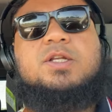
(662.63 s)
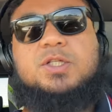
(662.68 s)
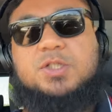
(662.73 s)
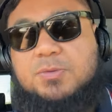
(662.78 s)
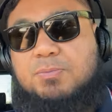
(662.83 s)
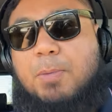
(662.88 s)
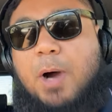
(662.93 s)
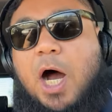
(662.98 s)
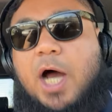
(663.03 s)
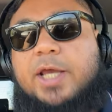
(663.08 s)
in
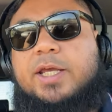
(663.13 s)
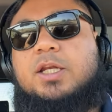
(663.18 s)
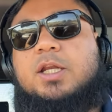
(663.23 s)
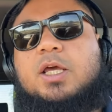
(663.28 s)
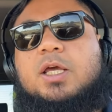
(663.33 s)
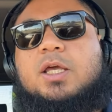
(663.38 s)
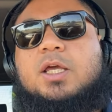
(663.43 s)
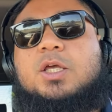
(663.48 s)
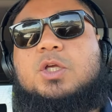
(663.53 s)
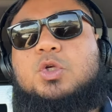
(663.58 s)
his
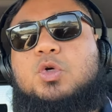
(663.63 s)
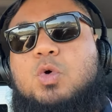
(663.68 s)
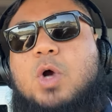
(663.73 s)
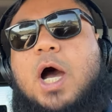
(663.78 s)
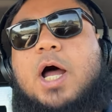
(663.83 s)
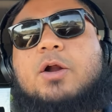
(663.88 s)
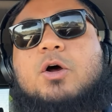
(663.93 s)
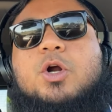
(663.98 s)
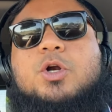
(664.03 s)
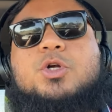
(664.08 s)
mind? You
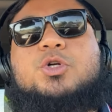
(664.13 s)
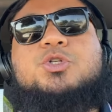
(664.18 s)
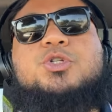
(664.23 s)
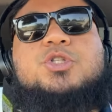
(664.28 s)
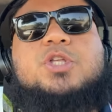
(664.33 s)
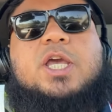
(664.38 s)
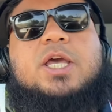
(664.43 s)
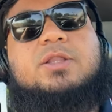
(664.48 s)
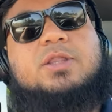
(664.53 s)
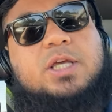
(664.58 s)
got to
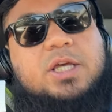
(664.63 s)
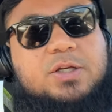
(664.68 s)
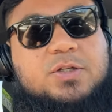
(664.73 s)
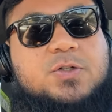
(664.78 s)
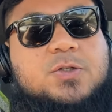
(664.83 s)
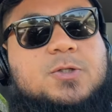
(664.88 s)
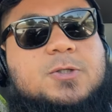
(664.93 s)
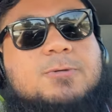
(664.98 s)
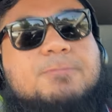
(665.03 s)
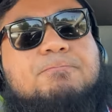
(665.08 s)
understand
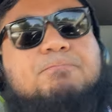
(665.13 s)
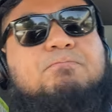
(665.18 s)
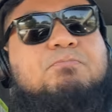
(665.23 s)
this.